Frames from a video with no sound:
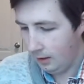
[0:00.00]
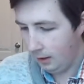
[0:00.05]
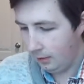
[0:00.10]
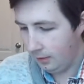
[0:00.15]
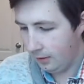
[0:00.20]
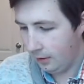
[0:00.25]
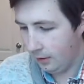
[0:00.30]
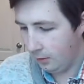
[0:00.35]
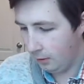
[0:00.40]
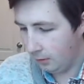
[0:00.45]

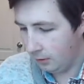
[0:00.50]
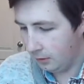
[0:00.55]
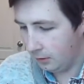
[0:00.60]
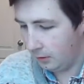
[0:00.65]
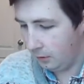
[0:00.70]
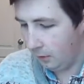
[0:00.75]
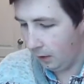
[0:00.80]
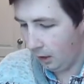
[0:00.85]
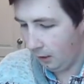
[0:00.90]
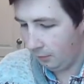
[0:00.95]
And they are
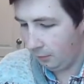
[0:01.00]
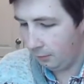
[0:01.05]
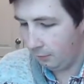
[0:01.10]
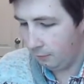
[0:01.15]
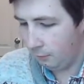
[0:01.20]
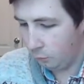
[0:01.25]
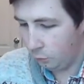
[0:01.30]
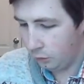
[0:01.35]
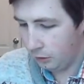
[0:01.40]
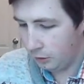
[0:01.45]
so often
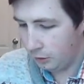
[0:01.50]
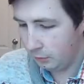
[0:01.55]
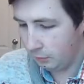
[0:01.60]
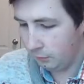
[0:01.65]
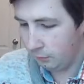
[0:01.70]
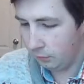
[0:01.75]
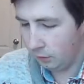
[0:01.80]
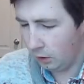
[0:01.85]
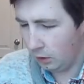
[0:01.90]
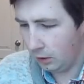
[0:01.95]
foolish,
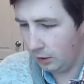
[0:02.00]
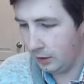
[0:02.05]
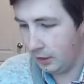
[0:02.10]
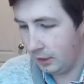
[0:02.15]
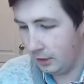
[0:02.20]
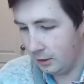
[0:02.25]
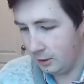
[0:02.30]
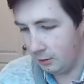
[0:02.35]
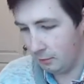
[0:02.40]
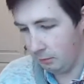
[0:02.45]
flawed,
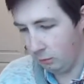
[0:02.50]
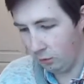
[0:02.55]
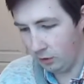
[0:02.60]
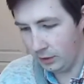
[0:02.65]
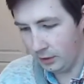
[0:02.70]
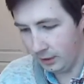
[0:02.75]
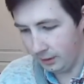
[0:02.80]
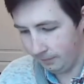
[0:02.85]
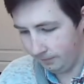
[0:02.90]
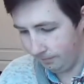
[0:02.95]
and
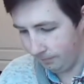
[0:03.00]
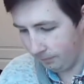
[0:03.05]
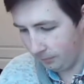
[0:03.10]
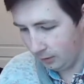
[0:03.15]
disappointing."